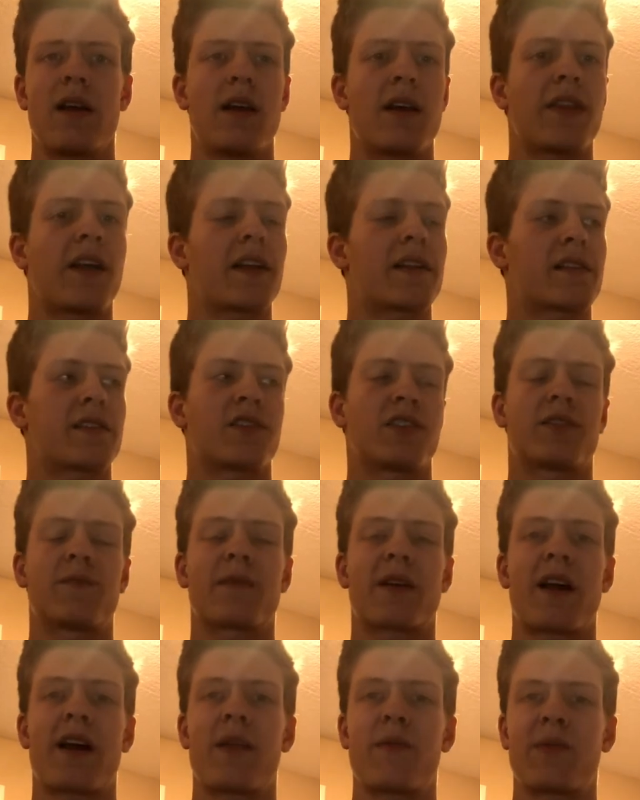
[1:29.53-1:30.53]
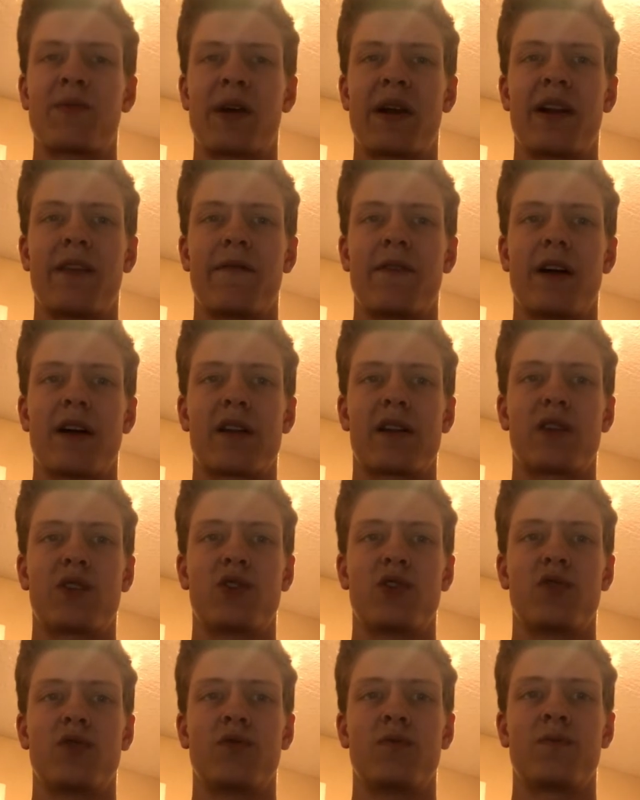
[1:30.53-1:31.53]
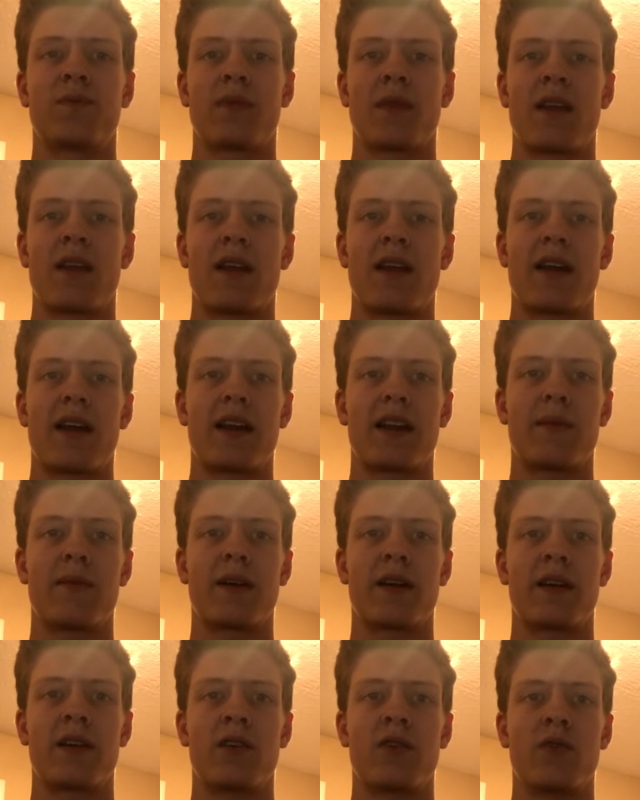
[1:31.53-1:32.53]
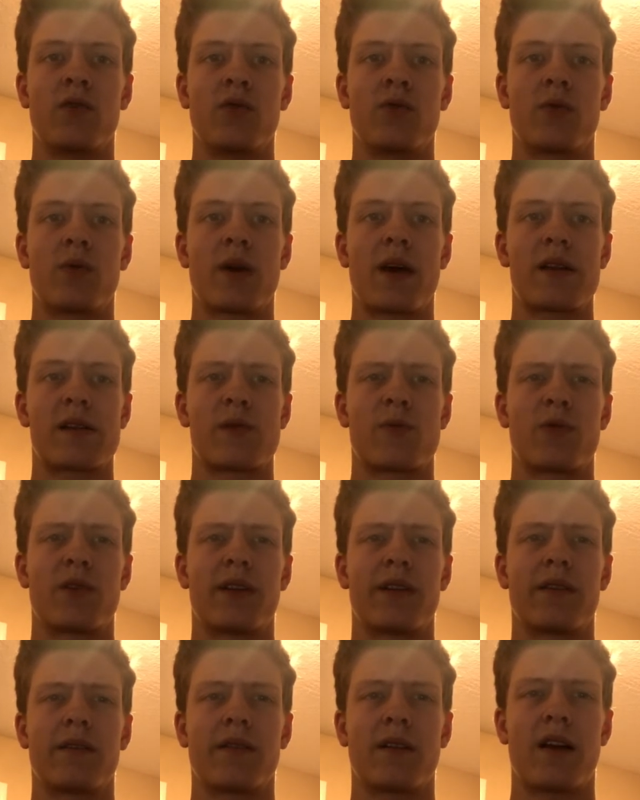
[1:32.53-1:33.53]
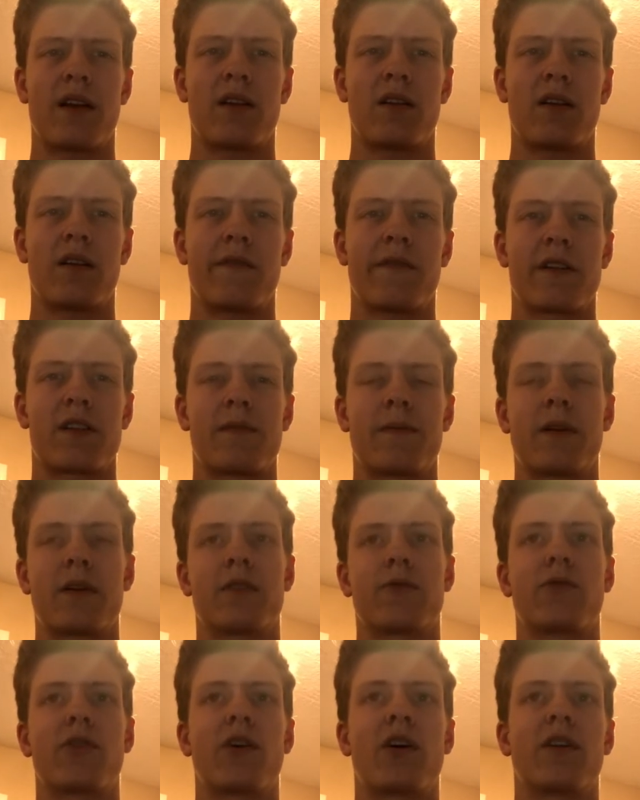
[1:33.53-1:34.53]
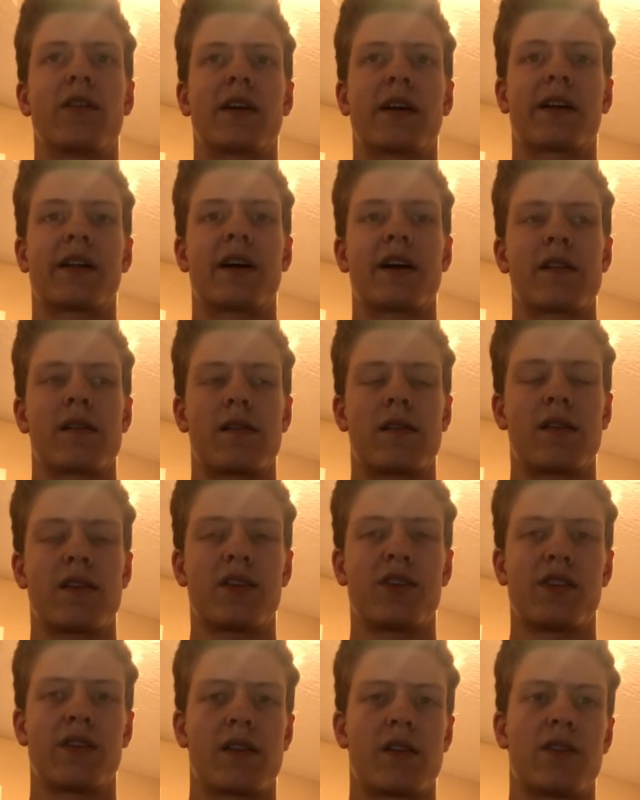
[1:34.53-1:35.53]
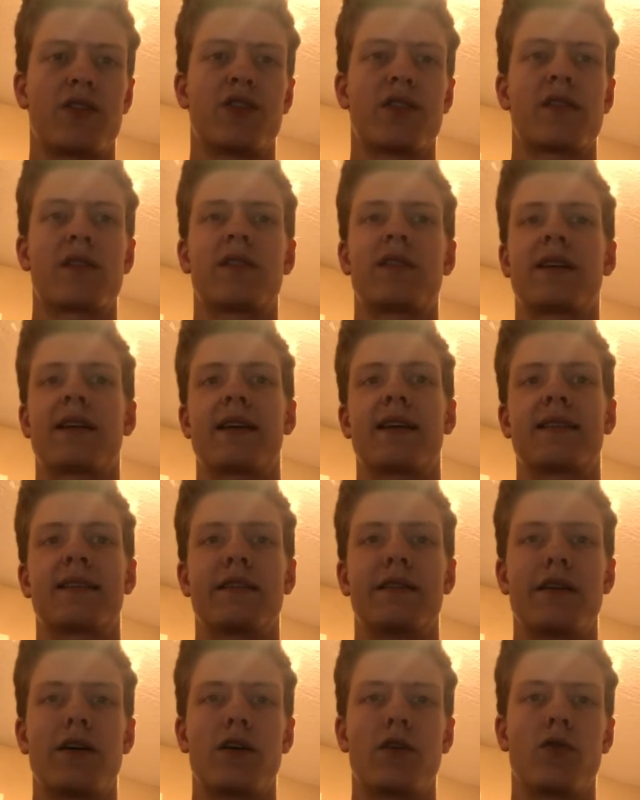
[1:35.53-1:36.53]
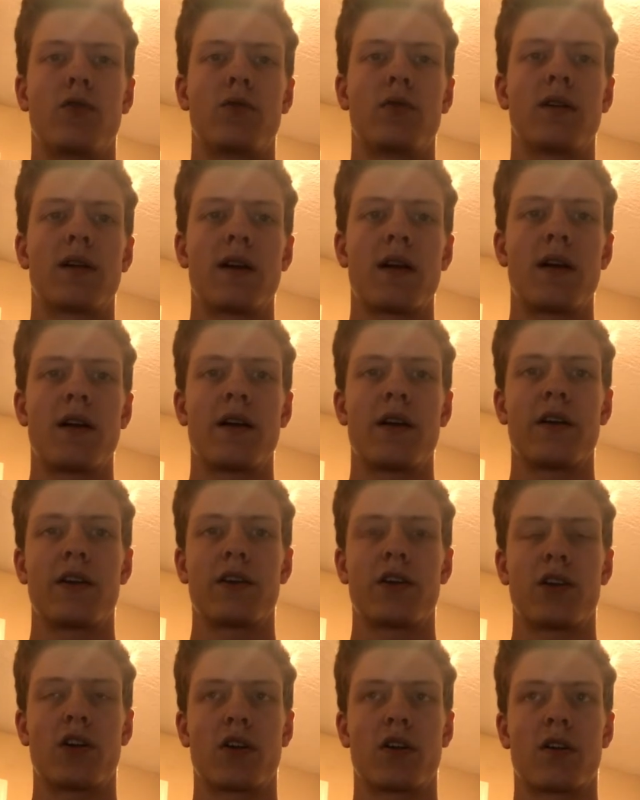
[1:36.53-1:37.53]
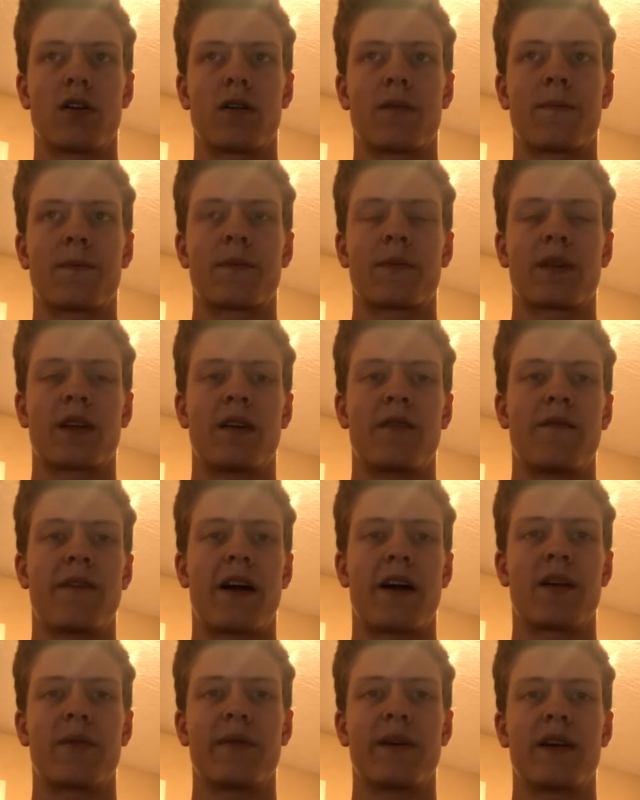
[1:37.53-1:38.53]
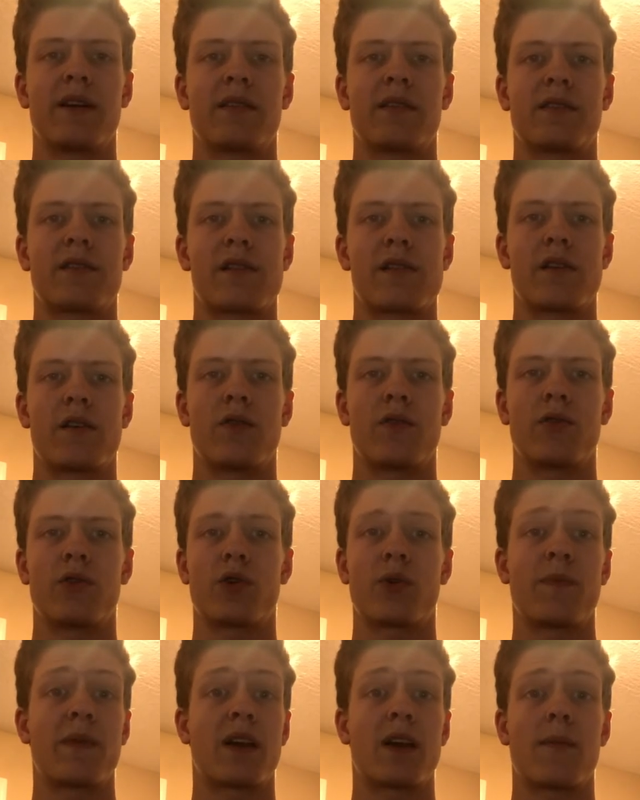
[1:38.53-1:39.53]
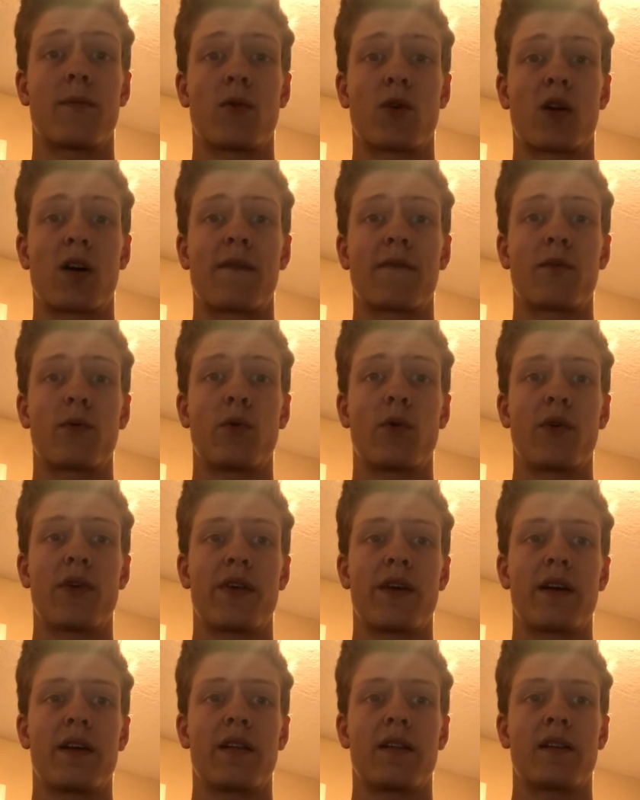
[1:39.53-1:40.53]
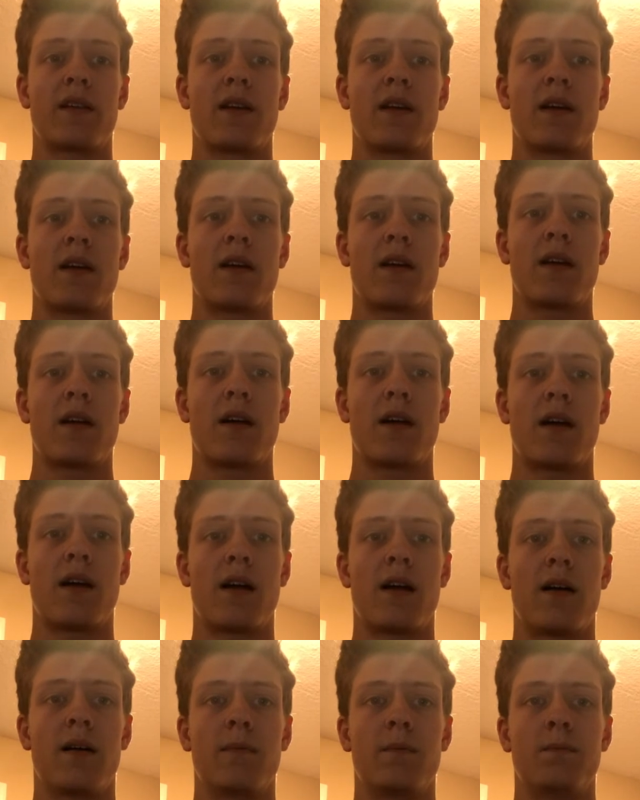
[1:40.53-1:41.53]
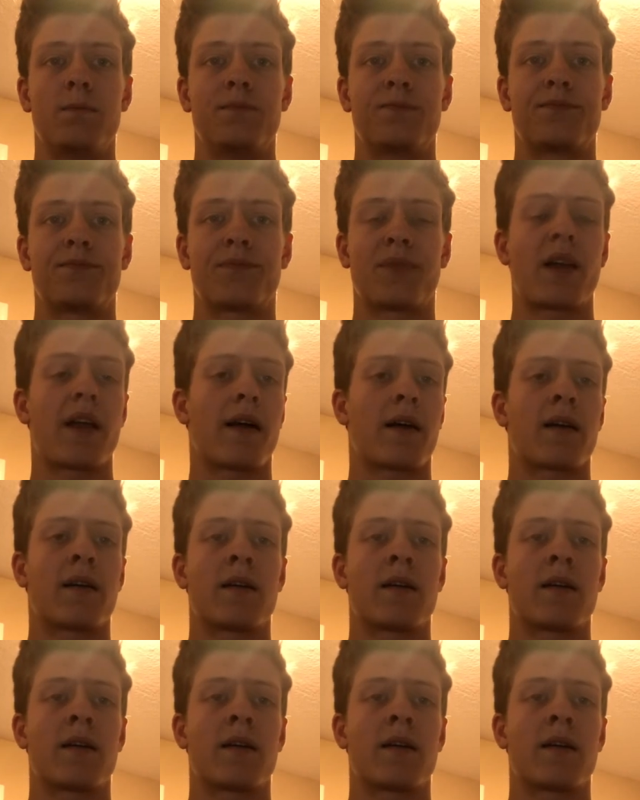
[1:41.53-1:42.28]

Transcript: That's just kind of my main advice to anybody who hasn't really had a lot of experience with online classes is just to get to know your environment so you can become more comfortable with it. Um, yeah.